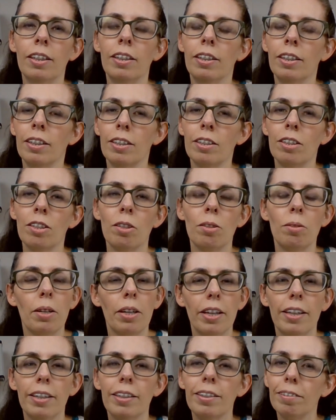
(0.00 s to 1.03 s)
So
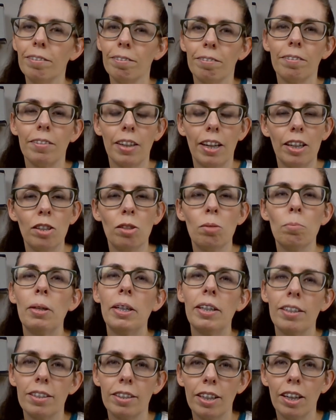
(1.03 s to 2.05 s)
I don't mean to
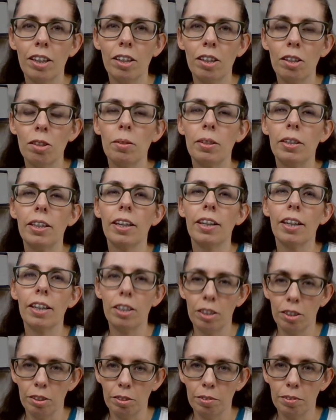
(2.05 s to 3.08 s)
scare you, and yet I
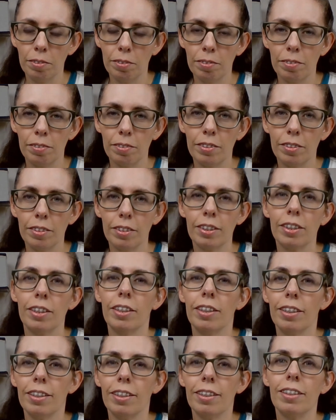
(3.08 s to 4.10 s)
do.
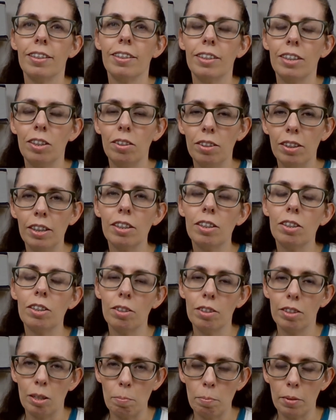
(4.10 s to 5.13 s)
You need to do
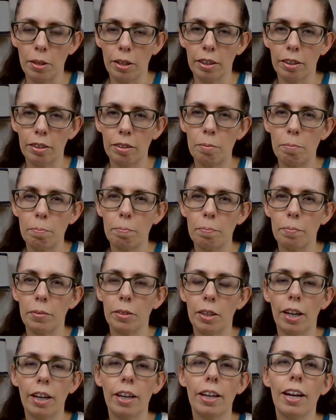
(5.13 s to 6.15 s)
something.
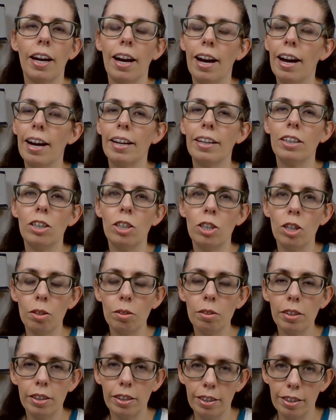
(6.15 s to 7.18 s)
Okay? I know
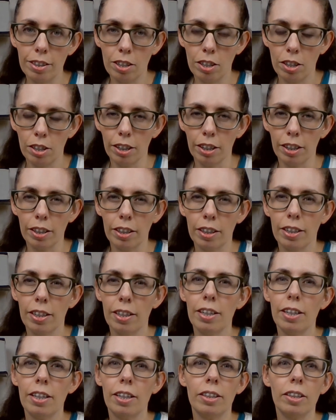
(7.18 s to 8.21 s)
that it's hard.
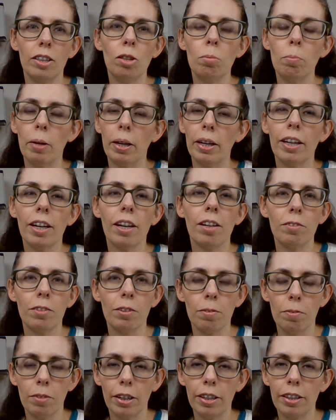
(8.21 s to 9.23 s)
You might have to
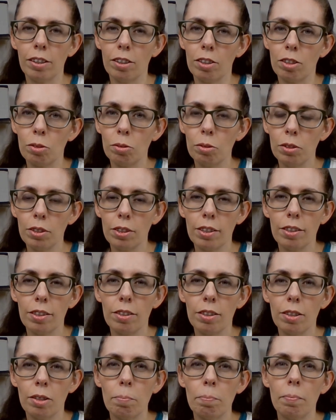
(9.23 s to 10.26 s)
fight the school
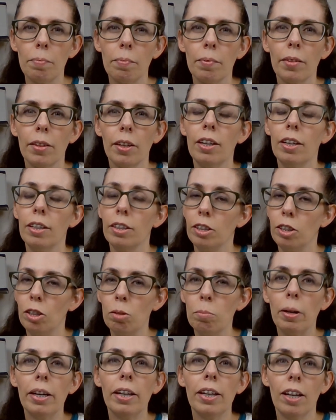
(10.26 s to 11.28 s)
system. You
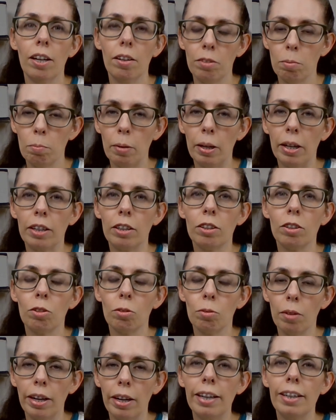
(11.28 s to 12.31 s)
might have to make
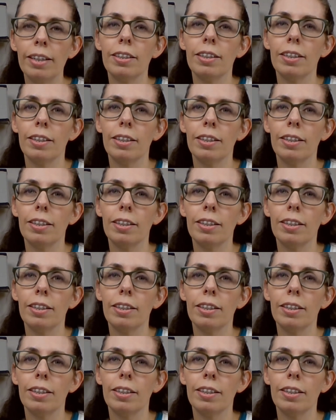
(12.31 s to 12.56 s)
great,